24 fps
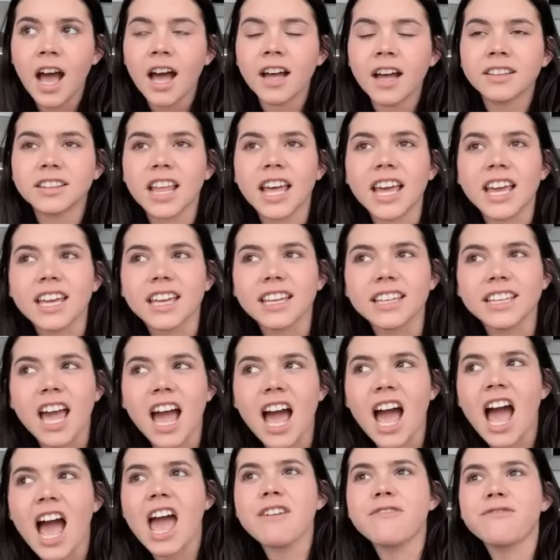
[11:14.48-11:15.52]
Like,
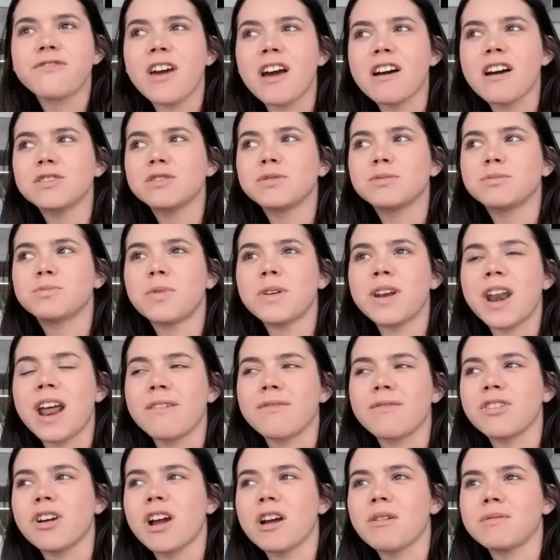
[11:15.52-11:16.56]
yeah, I found
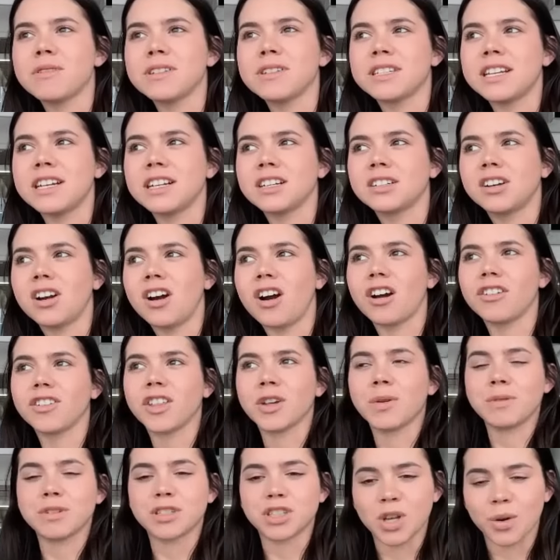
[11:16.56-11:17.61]
whenever I was in a car
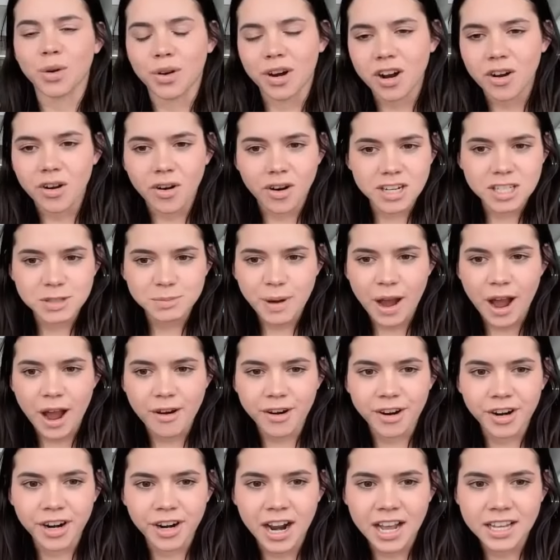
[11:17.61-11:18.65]
that was lower
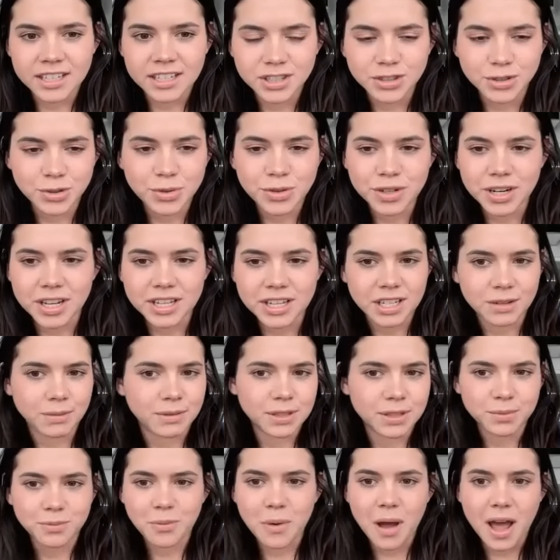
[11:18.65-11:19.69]
horsepower, as soon as it
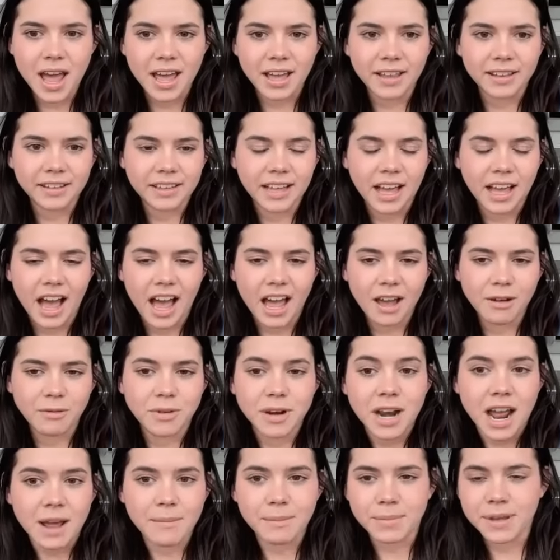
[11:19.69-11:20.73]
was wet, I
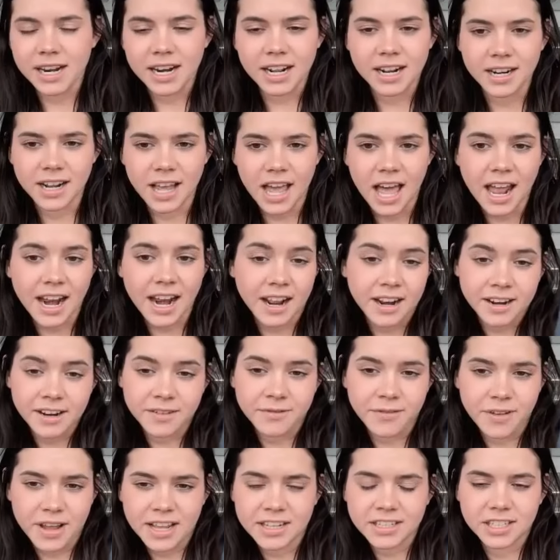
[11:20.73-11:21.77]
would be at an
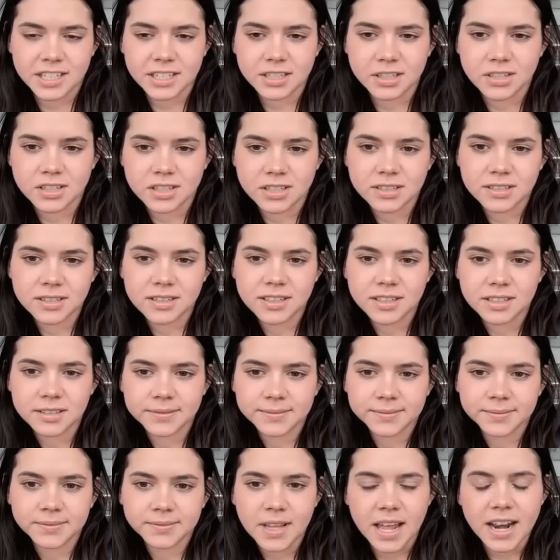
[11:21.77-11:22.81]
advantage.
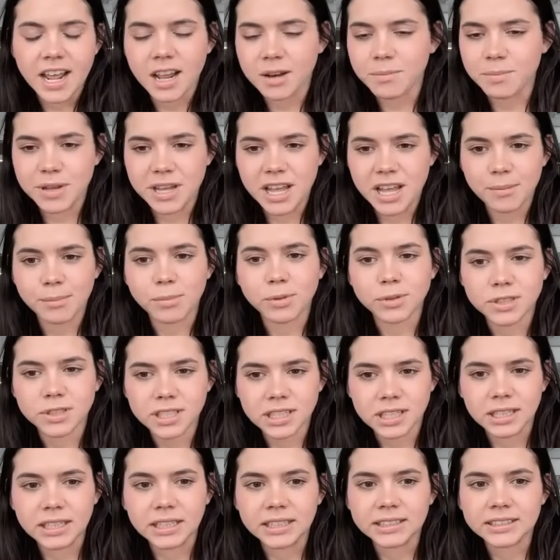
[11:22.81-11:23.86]
And I'd be able
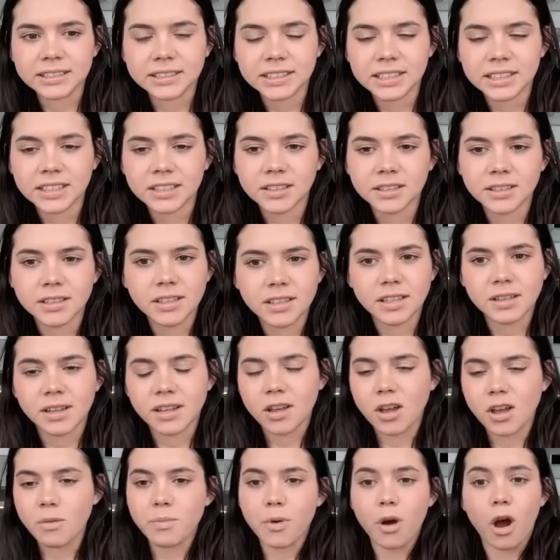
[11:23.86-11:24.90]
to
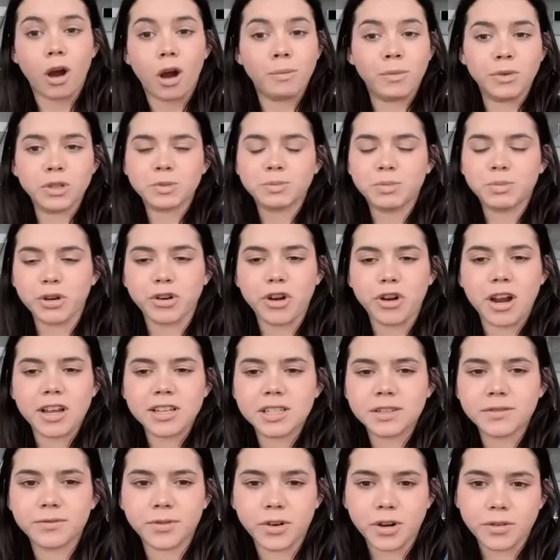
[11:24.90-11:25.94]
almost
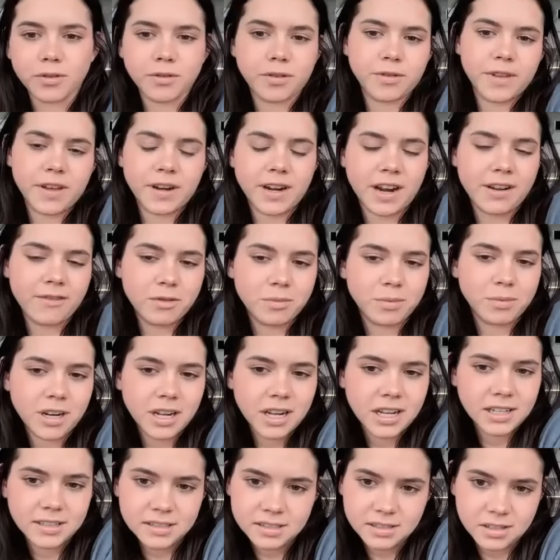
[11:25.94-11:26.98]
progress further than
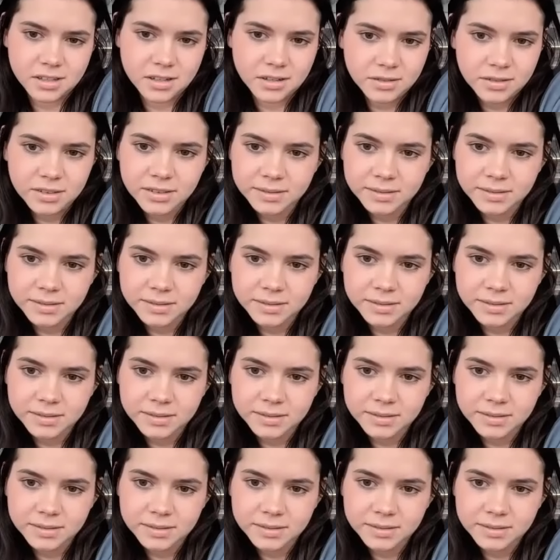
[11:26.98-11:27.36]
everybody else. So